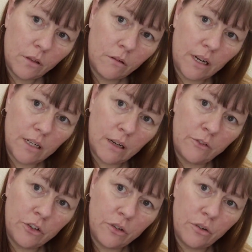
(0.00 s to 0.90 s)
thread, and
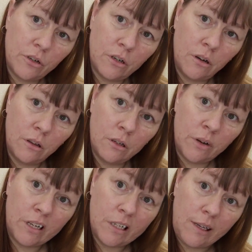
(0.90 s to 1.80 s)
I've just ordered another
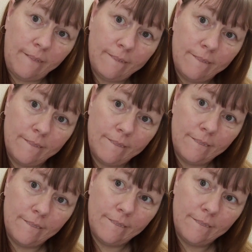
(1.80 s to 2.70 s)
20
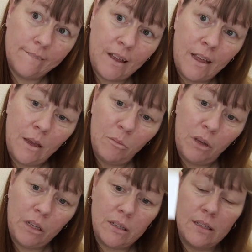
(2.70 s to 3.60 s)

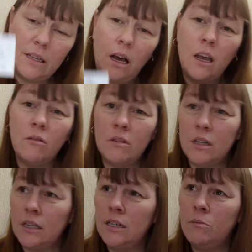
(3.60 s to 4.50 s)
because I
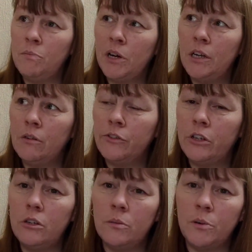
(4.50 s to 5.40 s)
didn't buy enough
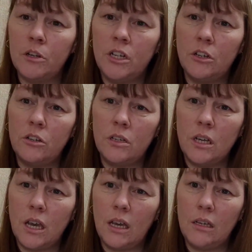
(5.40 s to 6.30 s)
to do the project just
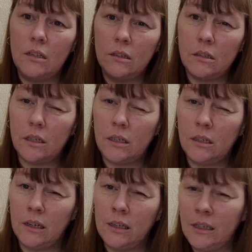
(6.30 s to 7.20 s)
in case I
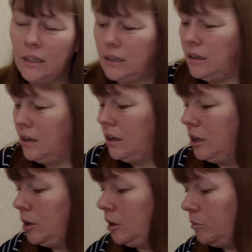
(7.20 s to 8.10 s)
didn't like it,
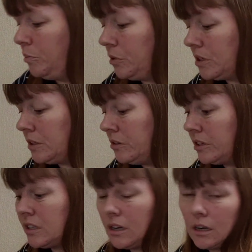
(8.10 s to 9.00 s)
but as soon as
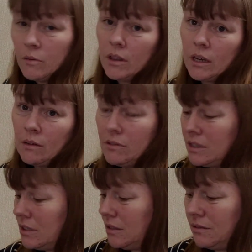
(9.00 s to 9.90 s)
I started with it I
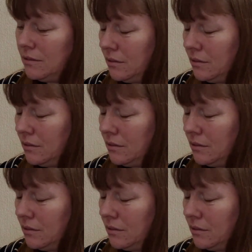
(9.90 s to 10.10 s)
was